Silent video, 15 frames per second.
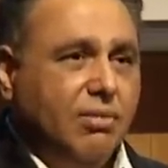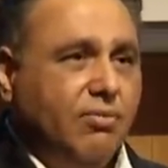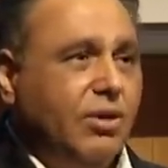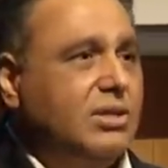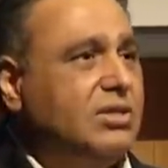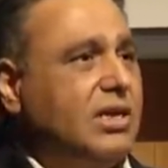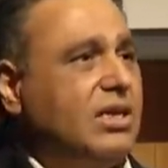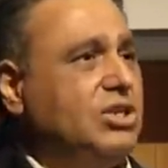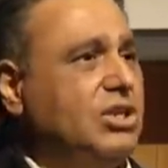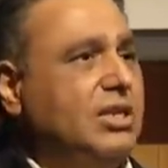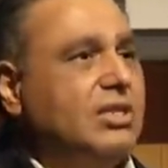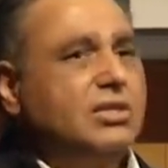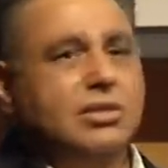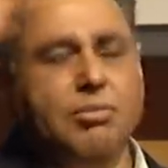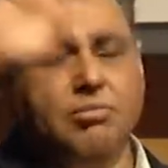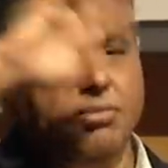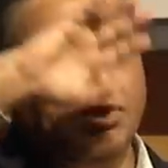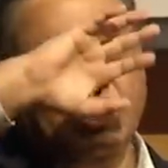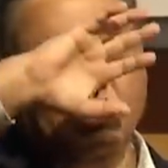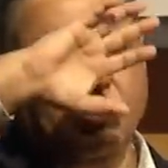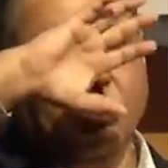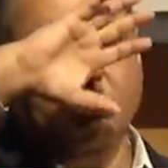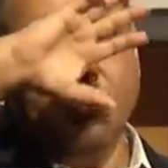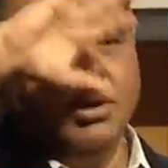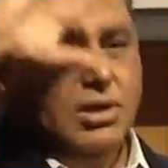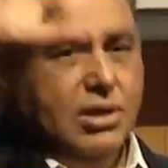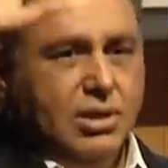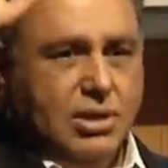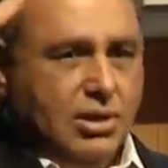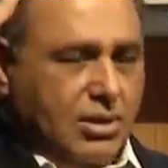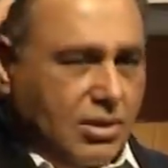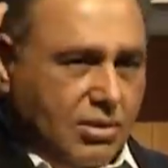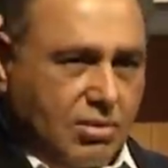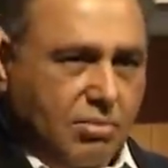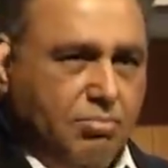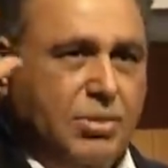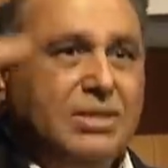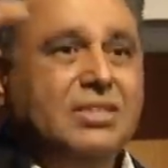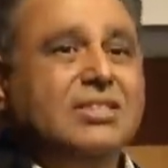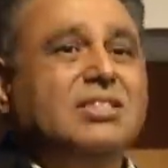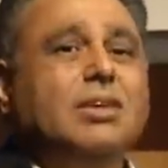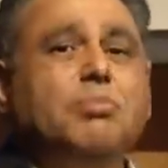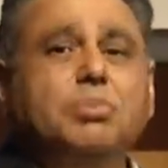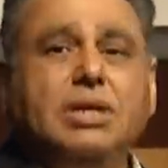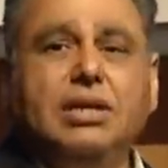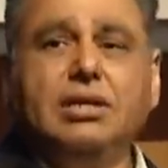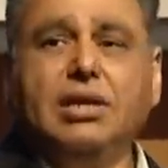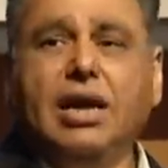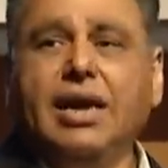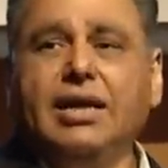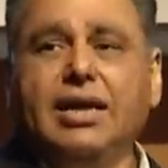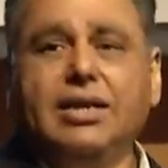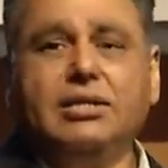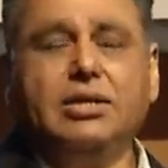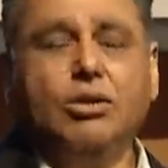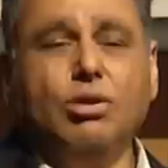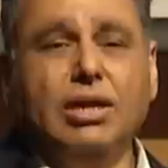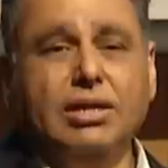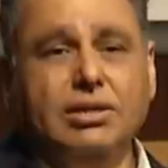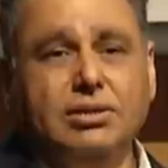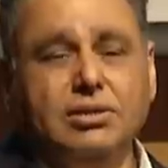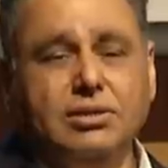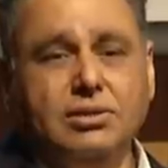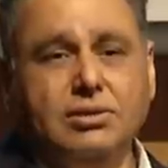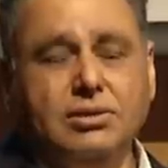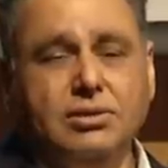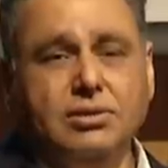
First section is some, business update, highlights, lowlights.